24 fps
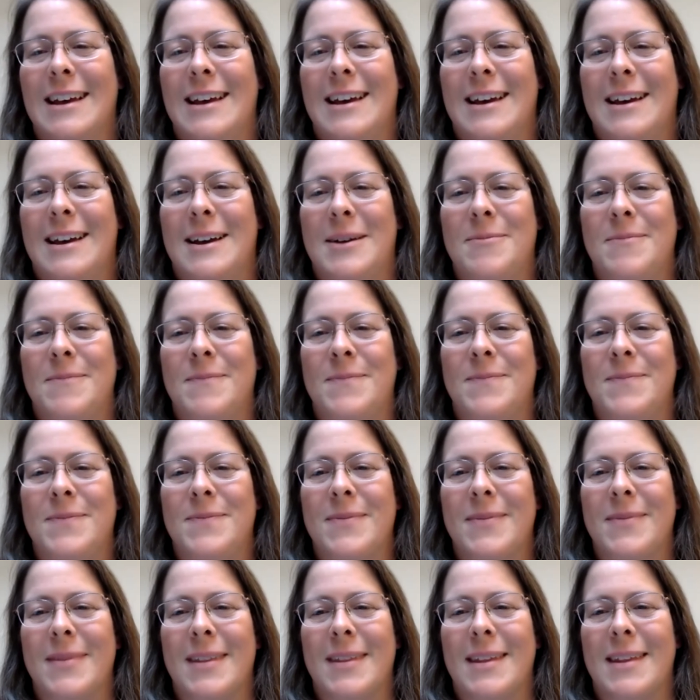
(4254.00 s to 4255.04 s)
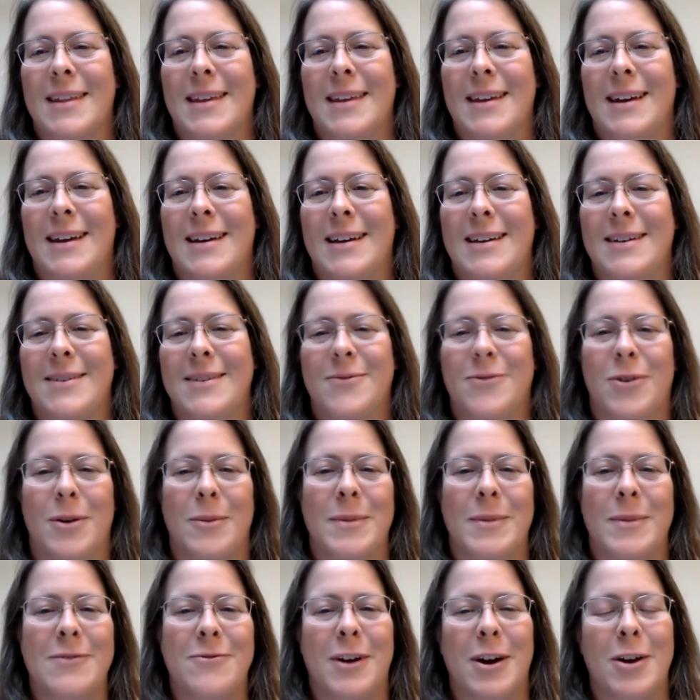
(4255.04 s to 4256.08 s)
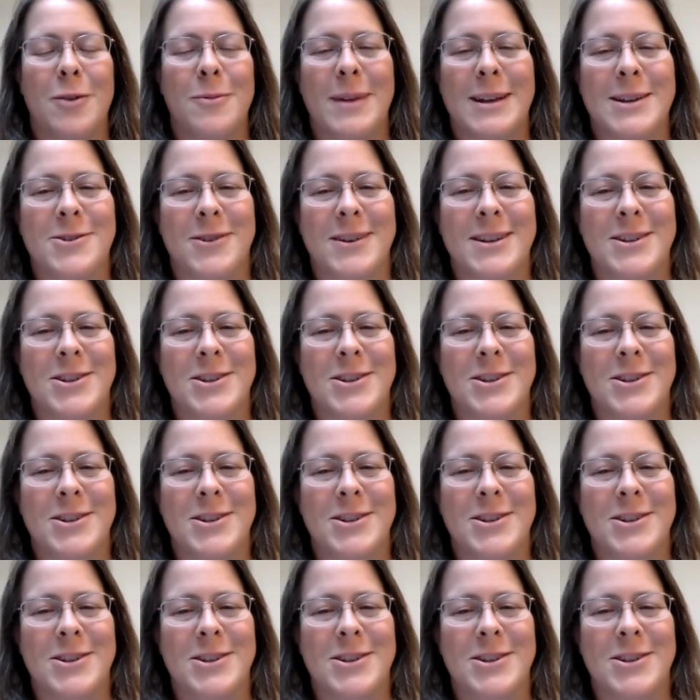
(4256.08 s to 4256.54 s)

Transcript: um, uh, from environmental